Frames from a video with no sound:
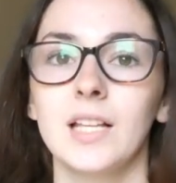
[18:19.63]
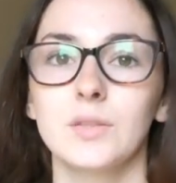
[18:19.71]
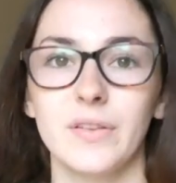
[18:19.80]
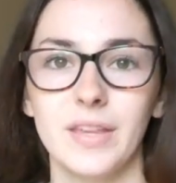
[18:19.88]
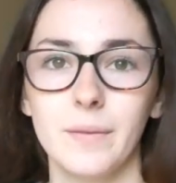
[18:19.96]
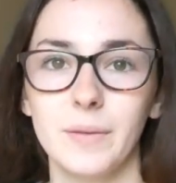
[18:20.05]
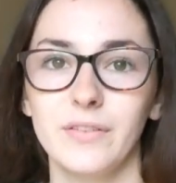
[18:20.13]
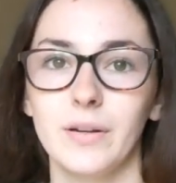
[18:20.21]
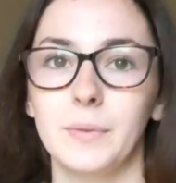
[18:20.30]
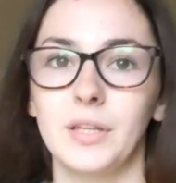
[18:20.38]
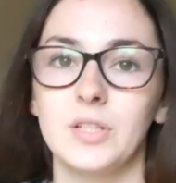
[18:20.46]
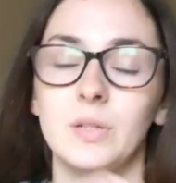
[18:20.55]
So I think I'm gonna
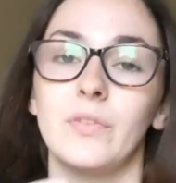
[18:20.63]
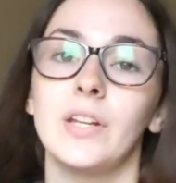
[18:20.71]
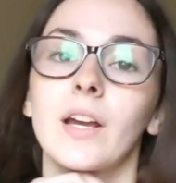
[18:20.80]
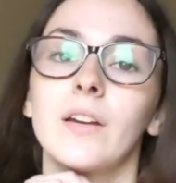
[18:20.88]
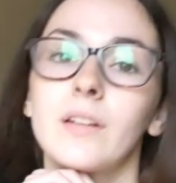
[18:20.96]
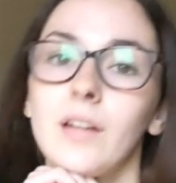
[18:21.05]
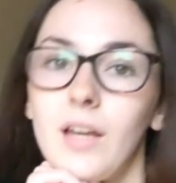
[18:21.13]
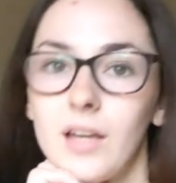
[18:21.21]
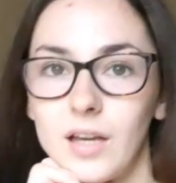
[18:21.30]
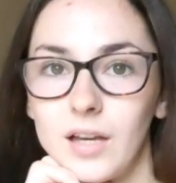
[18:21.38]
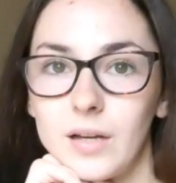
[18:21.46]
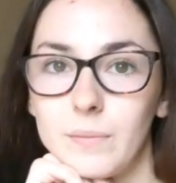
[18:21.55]
film a YouTube video.
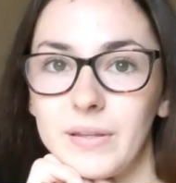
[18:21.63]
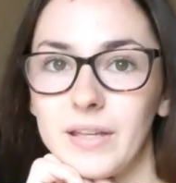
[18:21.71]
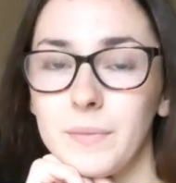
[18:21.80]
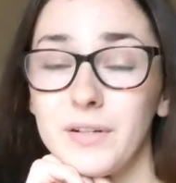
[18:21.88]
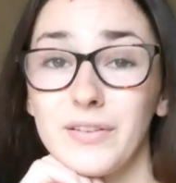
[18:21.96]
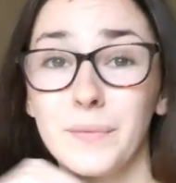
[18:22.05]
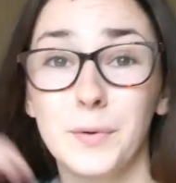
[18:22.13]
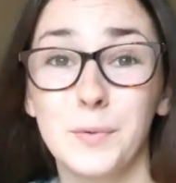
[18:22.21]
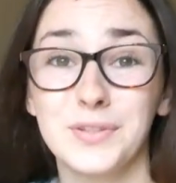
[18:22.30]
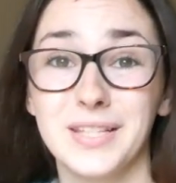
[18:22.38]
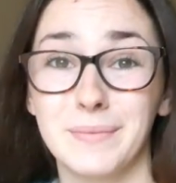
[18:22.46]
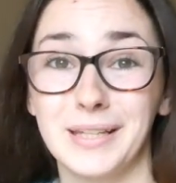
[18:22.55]
I think I'm gonna film a
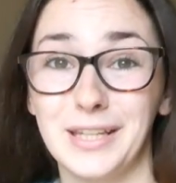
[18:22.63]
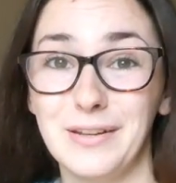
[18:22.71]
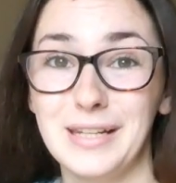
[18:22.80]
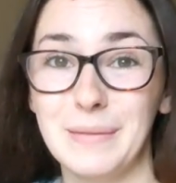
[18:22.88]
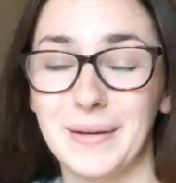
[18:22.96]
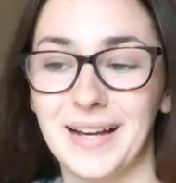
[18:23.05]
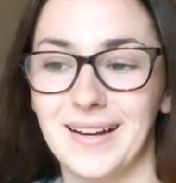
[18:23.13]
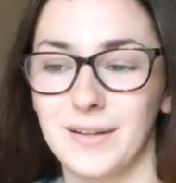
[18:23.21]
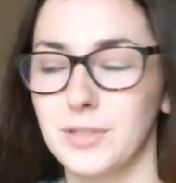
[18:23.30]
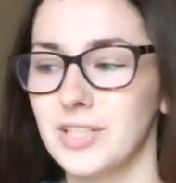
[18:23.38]
what's in my uni bag,